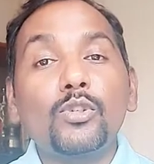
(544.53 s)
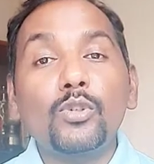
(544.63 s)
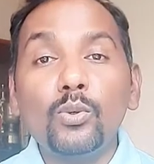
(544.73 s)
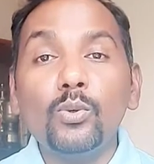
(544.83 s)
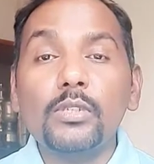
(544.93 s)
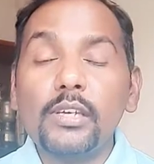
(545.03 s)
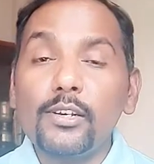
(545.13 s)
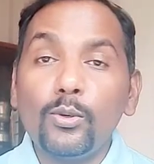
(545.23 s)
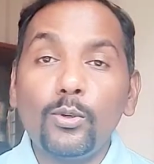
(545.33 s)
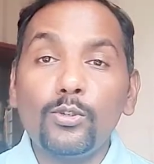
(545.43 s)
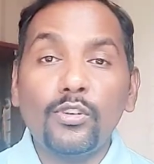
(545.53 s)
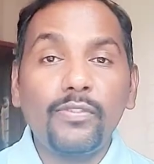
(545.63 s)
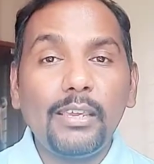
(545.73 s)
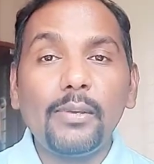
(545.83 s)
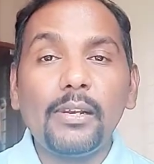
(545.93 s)
do's and don'ts
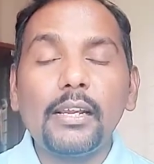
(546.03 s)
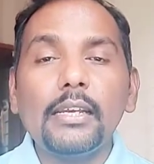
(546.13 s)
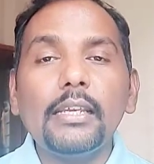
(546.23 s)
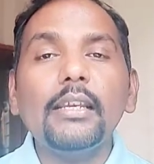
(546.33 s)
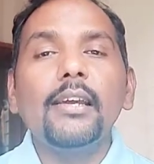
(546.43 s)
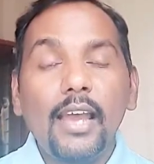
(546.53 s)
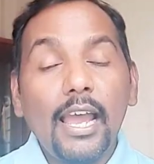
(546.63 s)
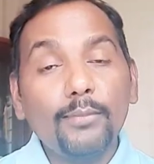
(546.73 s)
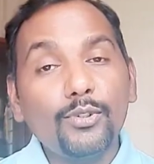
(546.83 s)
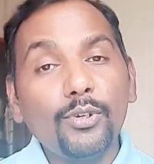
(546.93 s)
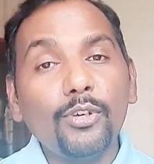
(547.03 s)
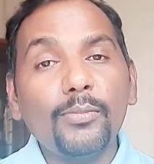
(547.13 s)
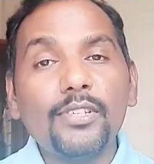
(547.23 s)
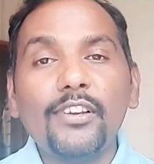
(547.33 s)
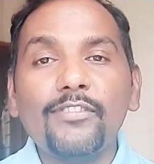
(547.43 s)
of email writing. I'm sure you
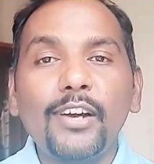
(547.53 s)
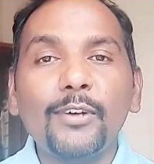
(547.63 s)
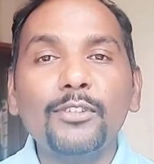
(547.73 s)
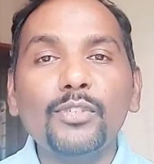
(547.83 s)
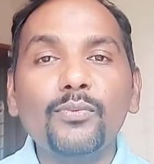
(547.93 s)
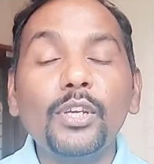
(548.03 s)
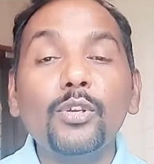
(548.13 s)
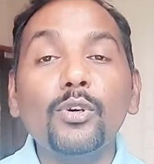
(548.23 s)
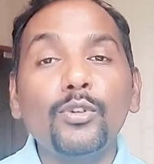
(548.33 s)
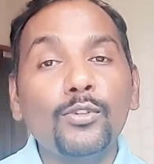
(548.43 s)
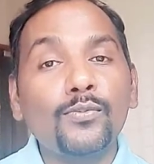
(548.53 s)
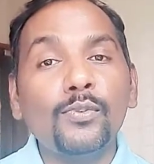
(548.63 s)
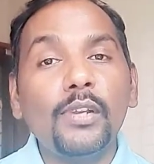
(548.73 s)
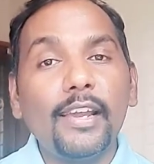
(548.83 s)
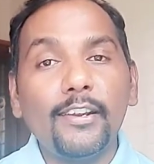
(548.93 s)
must have found this video
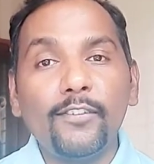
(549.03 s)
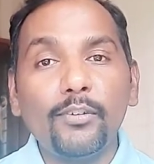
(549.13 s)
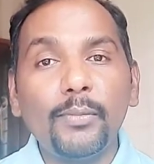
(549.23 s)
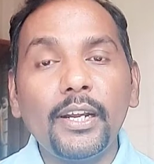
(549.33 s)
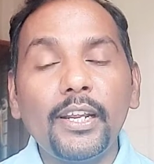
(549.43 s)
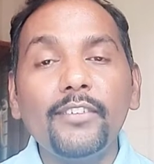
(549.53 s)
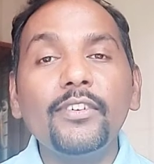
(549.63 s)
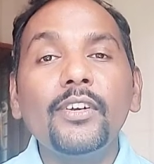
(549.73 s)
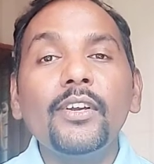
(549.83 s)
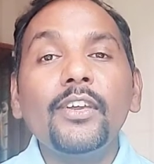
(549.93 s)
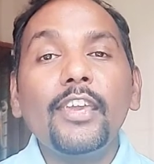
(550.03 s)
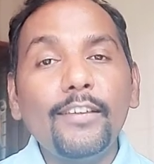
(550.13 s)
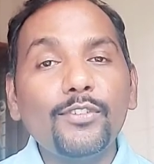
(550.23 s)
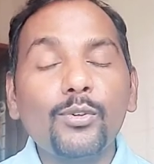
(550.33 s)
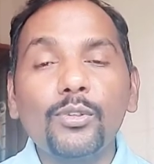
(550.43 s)
useful and informative.
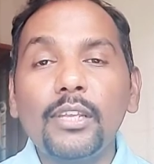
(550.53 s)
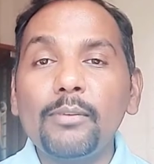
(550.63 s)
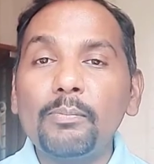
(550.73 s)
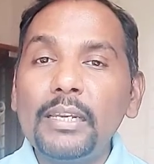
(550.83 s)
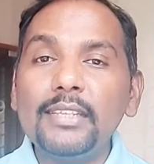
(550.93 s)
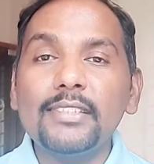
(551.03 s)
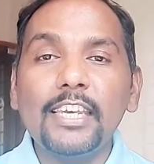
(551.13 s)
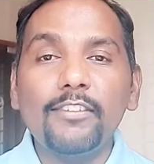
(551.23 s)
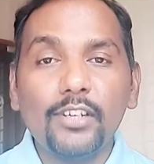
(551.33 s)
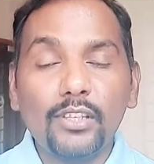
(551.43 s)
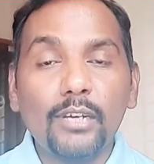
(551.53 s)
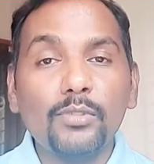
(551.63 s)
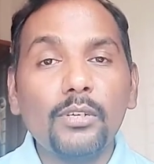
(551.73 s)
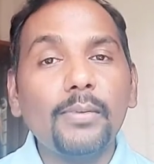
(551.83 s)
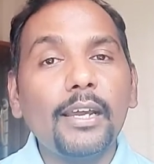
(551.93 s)
If so, then please give a
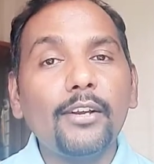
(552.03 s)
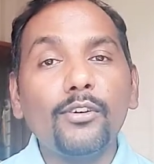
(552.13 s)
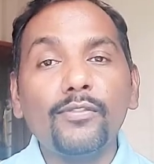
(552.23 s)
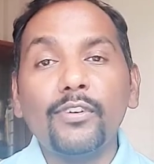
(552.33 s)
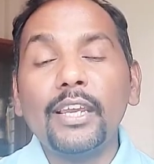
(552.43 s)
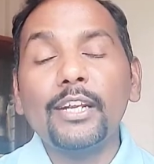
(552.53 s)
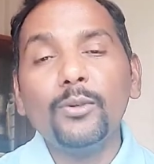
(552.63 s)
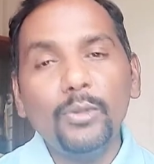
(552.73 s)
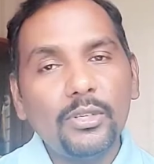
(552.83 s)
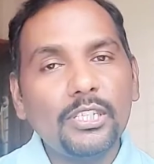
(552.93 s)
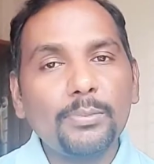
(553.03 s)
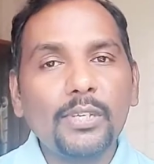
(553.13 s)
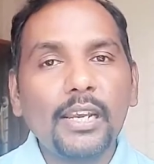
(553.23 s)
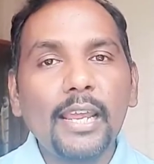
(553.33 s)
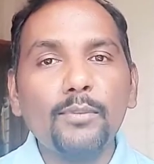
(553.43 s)
thumbs up and don't forget to
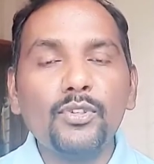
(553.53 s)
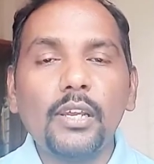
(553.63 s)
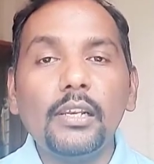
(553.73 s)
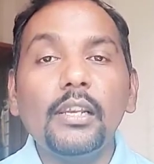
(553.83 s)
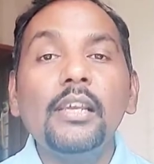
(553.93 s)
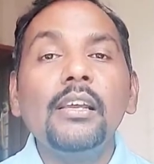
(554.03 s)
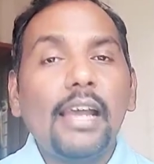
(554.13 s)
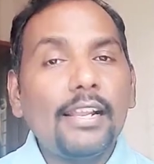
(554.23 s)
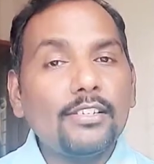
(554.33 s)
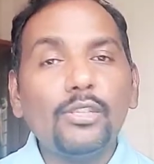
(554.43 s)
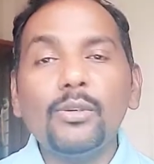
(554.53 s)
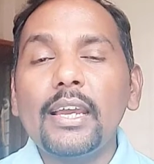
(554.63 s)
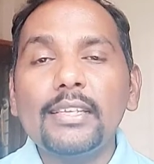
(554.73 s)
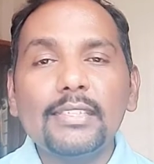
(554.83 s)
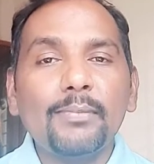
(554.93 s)
subscribe the channel. I'll see you
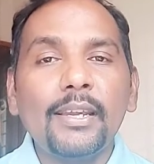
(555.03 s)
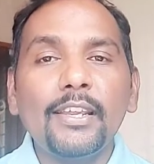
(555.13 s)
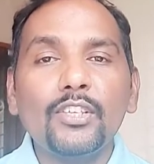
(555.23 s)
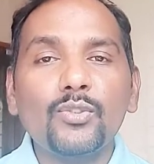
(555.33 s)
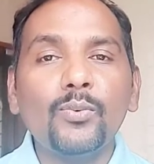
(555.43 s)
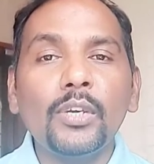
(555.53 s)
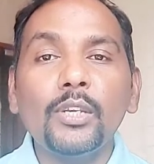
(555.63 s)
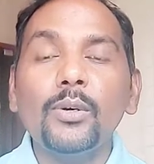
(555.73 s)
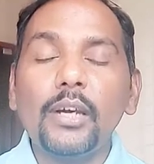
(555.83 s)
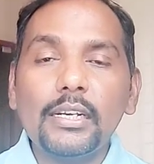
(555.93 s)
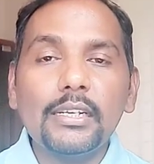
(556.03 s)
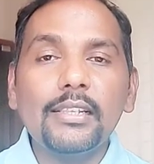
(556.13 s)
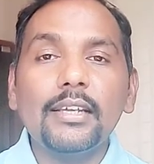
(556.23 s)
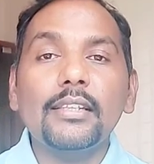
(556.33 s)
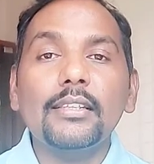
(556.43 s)
guys in my next video. Until
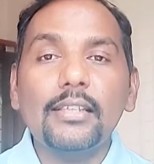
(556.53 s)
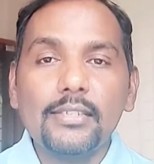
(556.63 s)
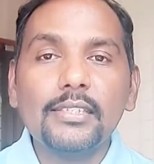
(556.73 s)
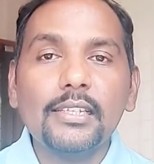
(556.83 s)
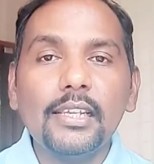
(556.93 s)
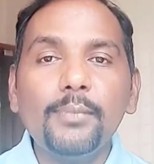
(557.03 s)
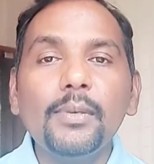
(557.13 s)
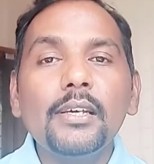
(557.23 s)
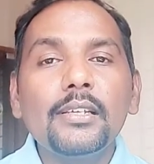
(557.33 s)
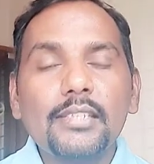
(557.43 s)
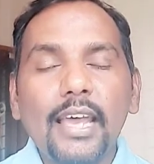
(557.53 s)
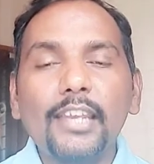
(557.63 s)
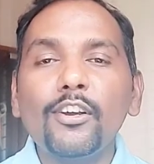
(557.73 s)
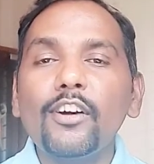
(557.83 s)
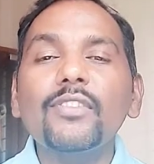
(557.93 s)
then, this is Sandeep
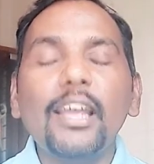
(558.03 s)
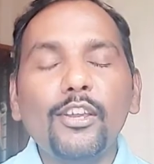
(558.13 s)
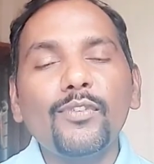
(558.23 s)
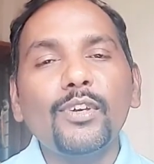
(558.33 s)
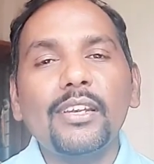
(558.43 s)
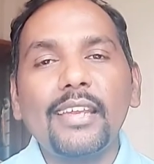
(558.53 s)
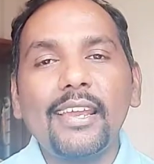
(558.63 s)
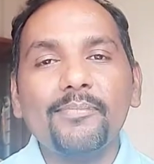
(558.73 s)
signing off. Thank you for your time.